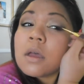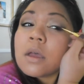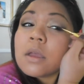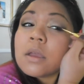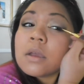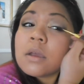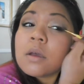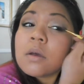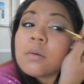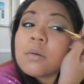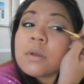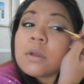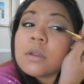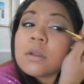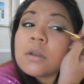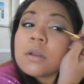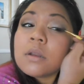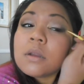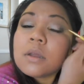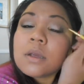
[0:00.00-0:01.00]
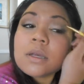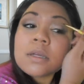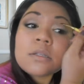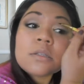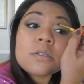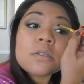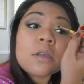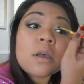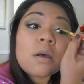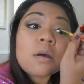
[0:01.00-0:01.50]
I go in
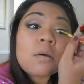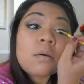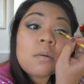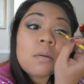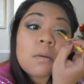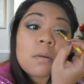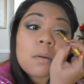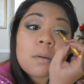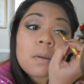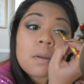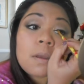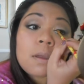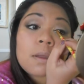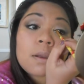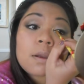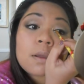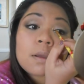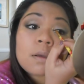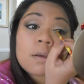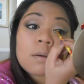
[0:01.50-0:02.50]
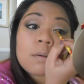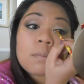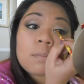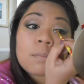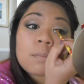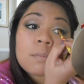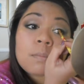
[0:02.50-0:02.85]
as so, and I go